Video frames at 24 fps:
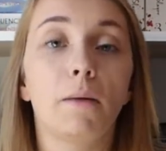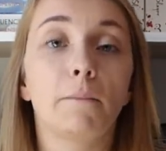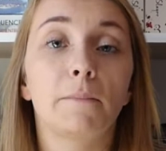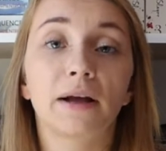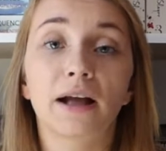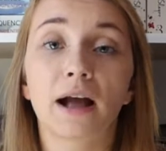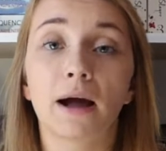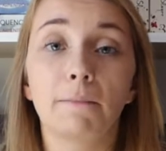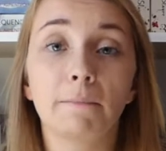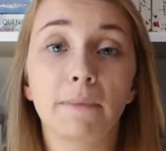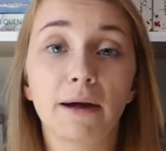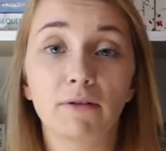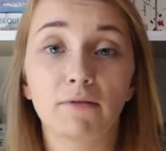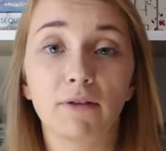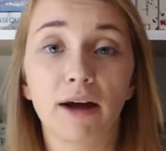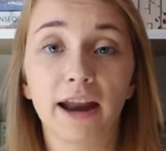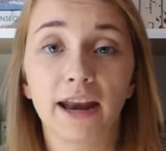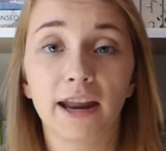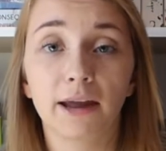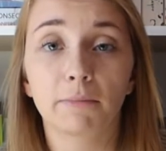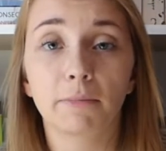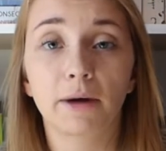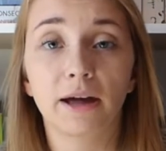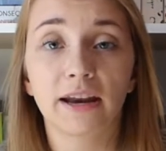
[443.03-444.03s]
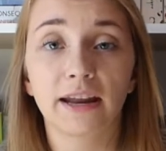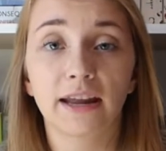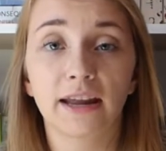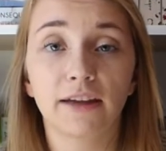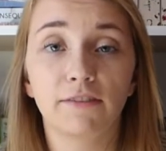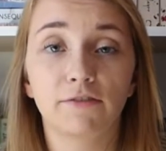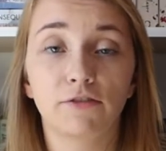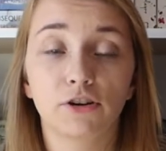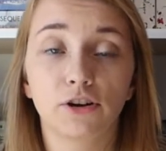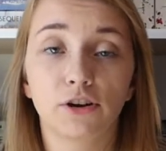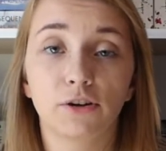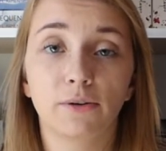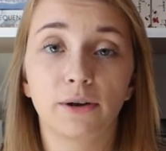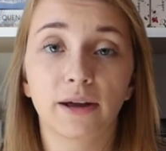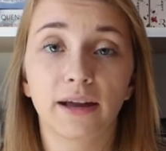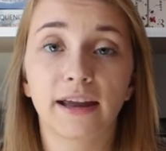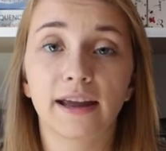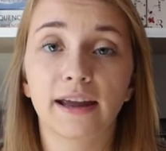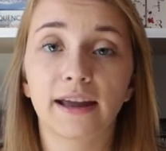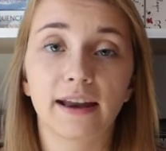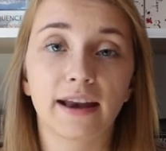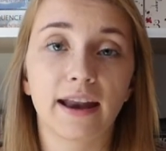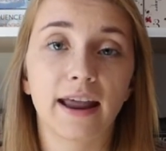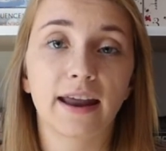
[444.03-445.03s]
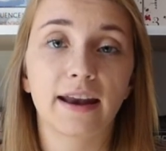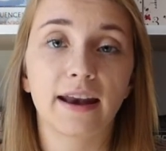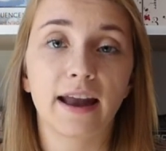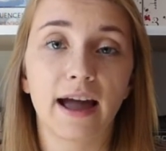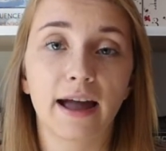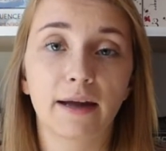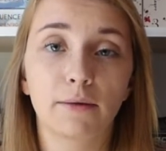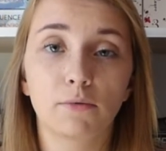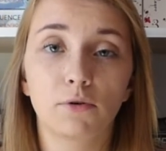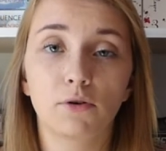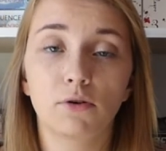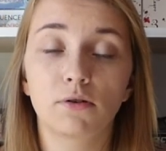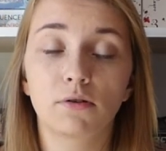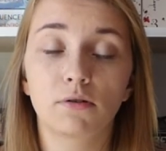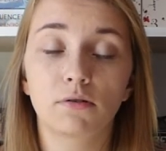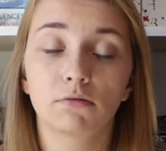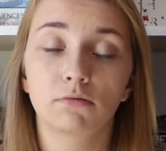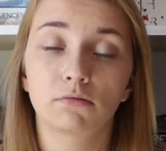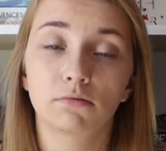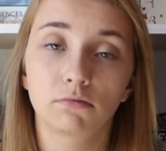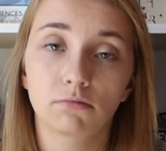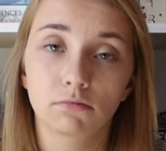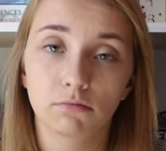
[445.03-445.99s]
Become my writing buddy if you're doing it, and I will